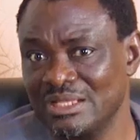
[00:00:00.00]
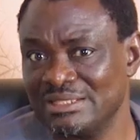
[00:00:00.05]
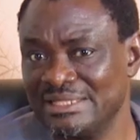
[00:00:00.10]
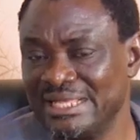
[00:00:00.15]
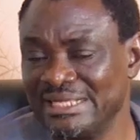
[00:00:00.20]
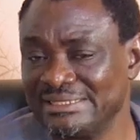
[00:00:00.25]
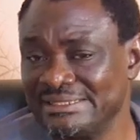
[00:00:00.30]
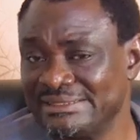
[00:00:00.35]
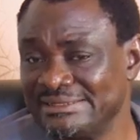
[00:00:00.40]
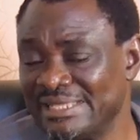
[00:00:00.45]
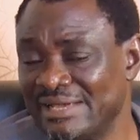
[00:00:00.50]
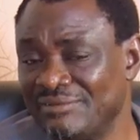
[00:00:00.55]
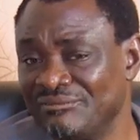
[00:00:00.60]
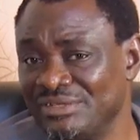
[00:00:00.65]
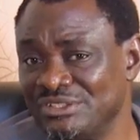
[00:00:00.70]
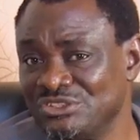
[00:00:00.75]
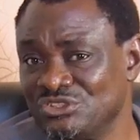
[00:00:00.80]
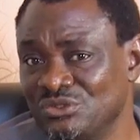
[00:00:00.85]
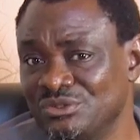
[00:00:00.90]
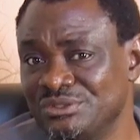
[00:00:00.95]
That
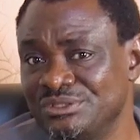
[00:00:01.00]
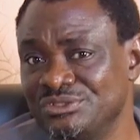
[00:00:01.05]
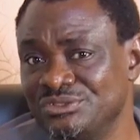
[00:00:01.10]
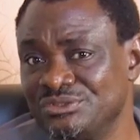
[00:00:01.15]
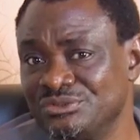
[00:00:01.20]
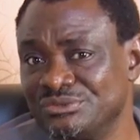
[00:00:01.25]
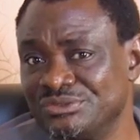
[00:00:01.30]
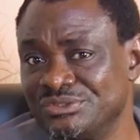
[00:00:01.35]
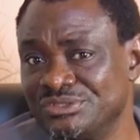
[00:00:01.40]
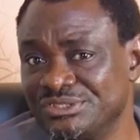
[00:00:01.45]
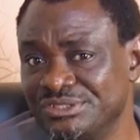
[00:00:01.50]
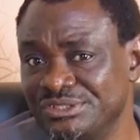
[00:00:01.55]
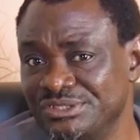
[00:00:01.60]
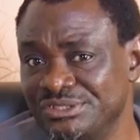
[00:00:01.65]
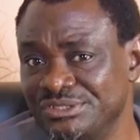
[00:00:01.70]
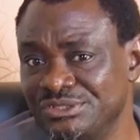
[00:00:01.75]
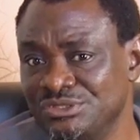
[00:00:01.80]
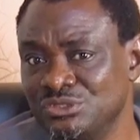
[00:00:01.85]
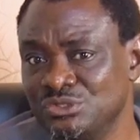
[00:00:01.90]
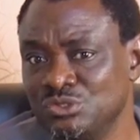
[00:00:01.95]
intervention in Zone
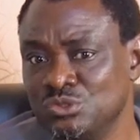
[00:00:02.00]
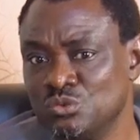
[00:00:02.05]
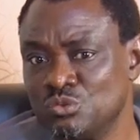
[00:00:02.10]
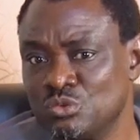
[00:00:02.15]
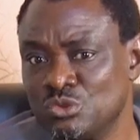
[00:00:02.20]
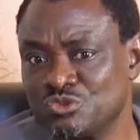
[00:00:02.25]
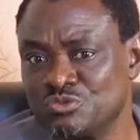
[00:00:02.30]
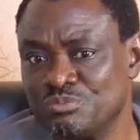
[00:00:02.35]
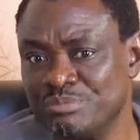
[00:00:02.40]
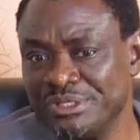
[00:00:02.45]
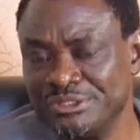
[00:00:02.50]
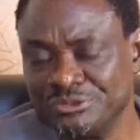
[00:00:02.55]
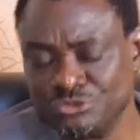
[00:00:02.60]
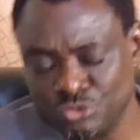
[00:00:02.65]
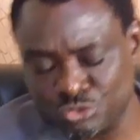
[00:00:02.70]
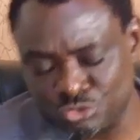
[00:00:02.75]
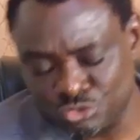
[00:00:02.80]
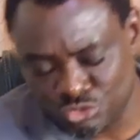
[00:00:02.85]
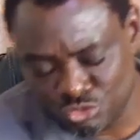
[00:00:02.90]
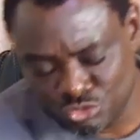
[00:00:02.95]
C was meant
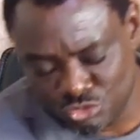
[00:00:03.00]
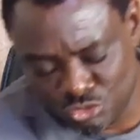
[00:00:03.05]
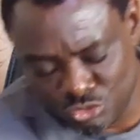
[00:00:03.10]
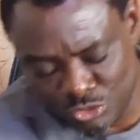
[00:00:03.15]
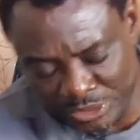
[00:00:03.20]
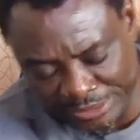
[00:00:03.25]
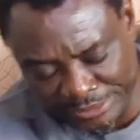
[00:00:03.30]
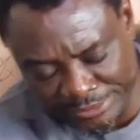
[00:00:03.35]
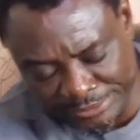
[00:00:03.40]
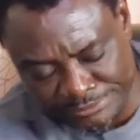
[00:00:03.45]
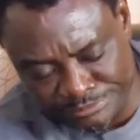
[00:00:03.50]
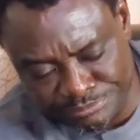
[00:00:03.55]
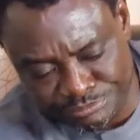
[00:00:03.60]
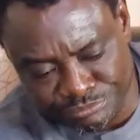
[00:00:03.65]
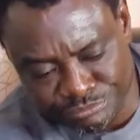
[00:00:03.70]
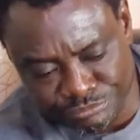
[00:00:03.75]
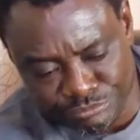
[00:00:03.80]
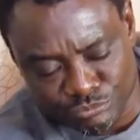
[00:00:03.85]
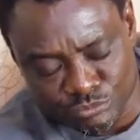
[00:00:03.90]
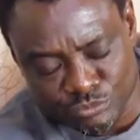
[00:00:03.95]
to do,
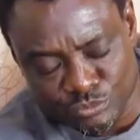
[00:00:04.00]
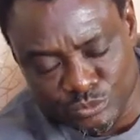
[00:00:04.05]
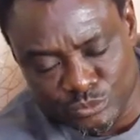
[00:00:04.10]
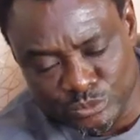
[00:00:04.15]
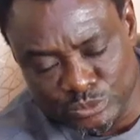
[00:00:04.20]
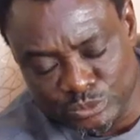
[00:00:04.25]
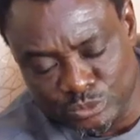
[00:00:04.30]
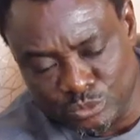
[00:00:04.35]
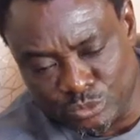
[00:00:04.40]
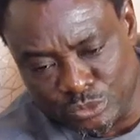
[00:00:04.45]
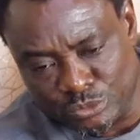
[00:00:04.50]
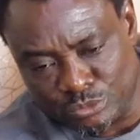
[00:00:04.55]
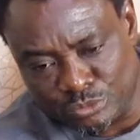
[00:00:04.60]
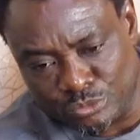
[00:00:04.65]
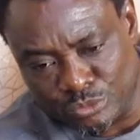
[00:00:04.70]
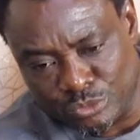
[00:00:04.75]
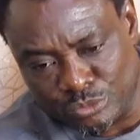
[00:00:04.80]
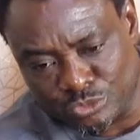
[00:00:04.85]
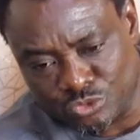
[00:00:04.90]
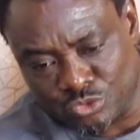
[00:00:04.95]

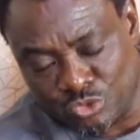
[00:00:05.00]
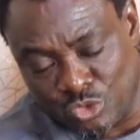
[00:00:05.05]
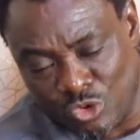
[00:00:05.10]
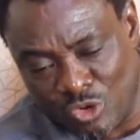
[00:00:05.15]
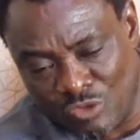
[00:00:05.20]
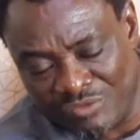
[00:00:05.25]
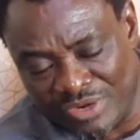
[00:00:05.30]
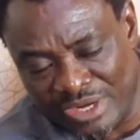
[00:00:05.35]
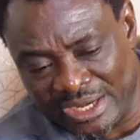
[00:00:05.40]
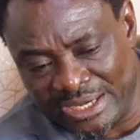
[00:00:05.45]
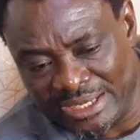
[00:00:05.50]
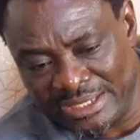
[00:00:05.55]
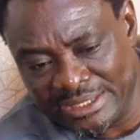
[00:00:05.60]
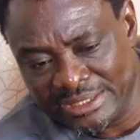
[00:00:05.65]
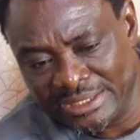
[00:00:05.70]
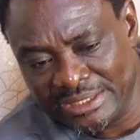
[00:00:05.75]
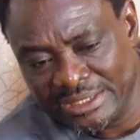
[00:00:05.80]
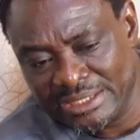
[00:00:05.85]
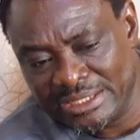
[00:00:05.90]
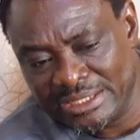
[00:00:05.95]
was to cover